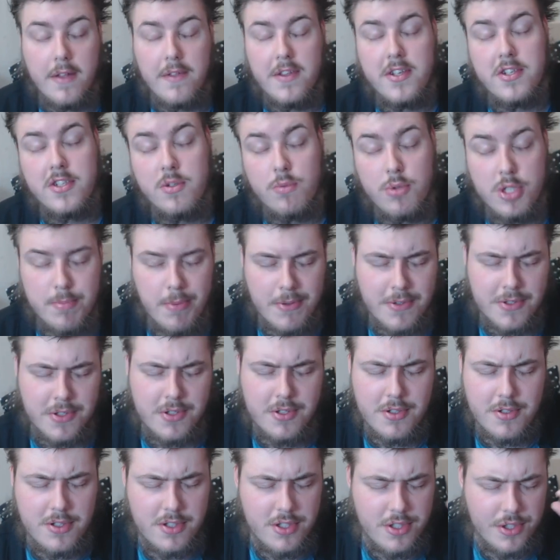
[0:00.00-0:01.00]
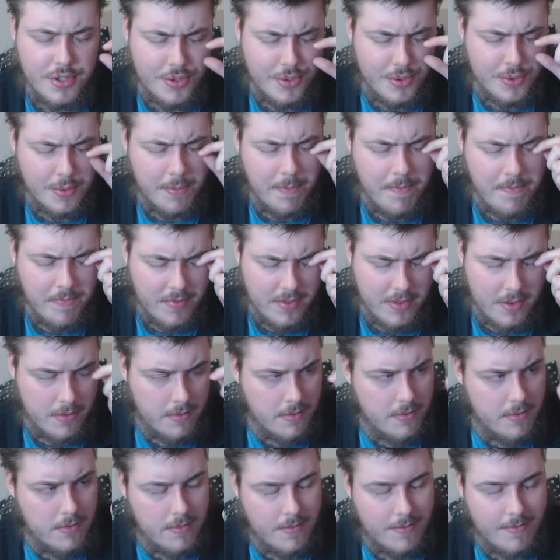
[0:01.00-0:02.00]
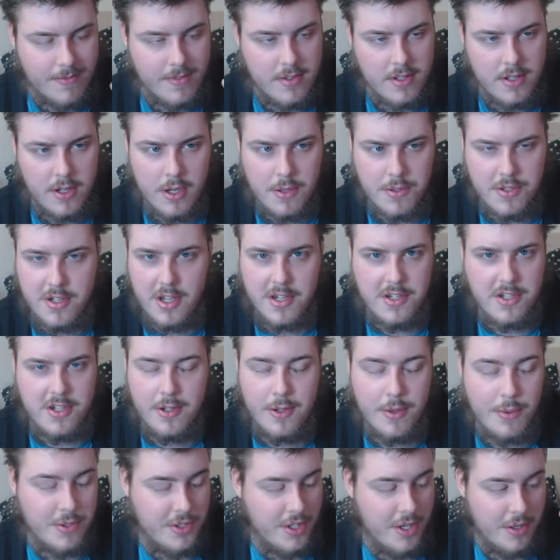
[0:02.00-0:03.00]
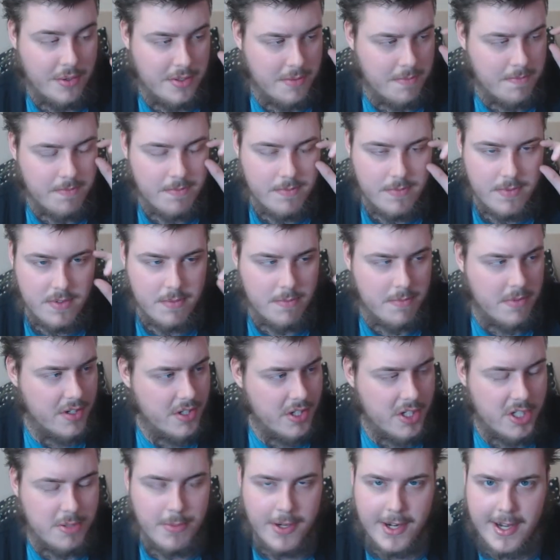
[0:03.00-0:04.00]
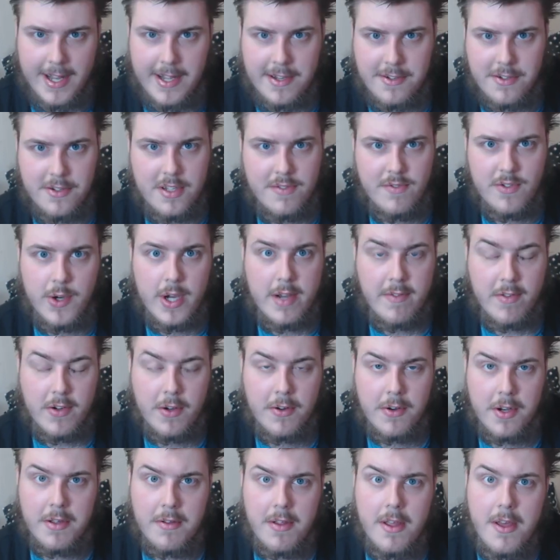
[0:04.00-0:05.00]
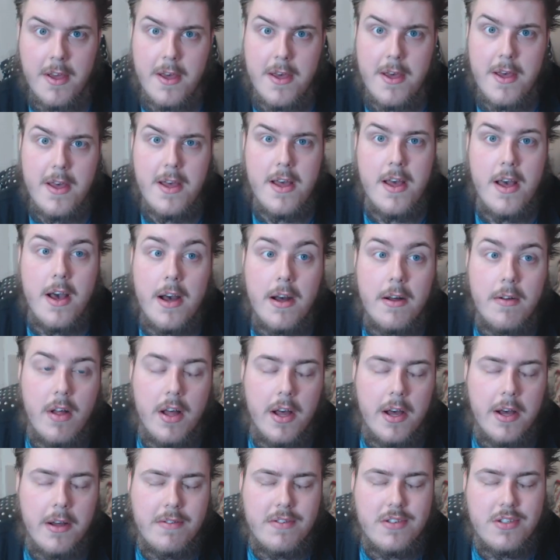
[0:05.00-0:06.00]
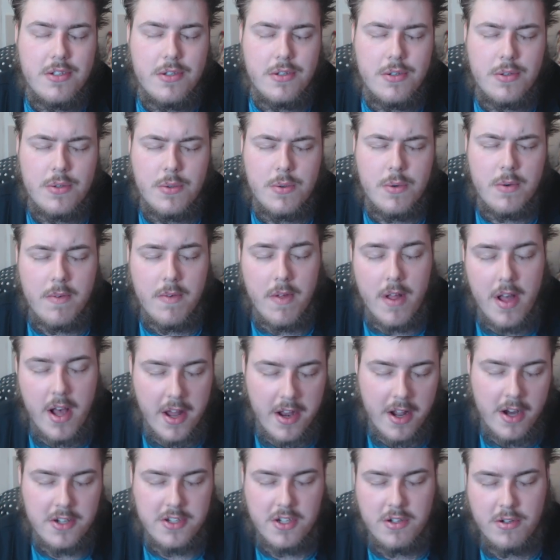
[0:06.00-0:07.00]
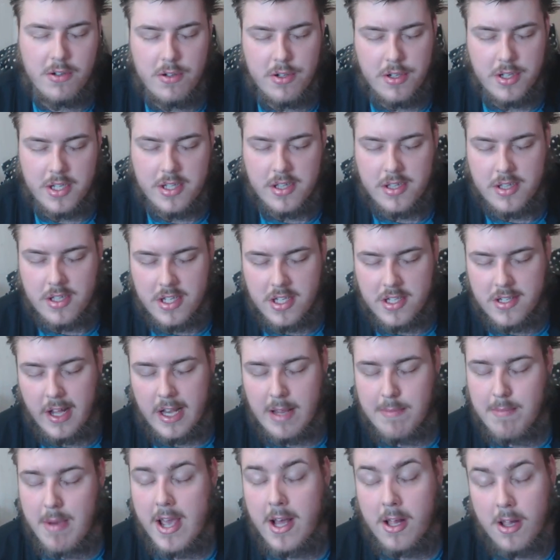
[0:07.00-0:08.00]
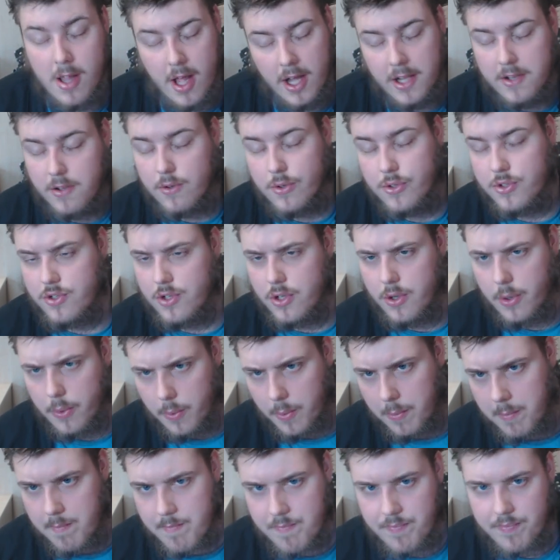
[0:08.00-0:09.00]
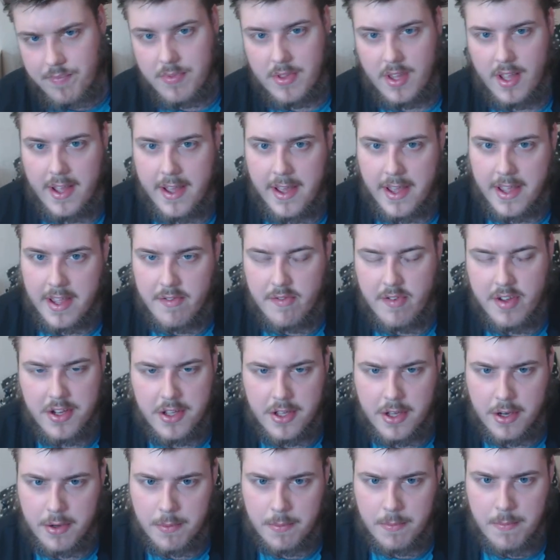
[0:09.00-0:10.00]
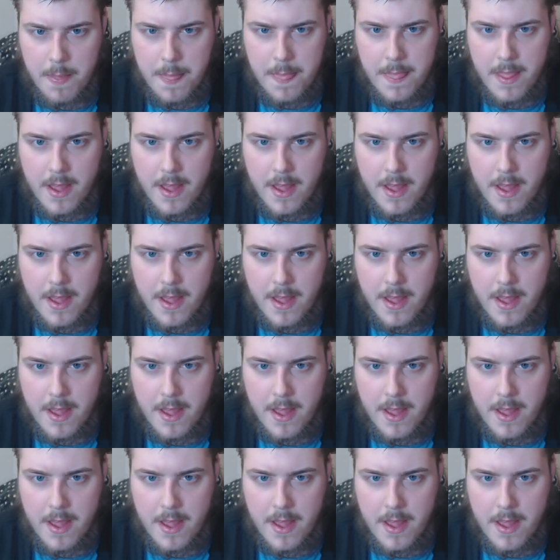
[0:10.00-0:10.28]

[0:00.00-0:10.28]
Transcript: This is a response to, I still always go to adjust my glasses even though I haven't got any, to an article in the Daily Mail and also a video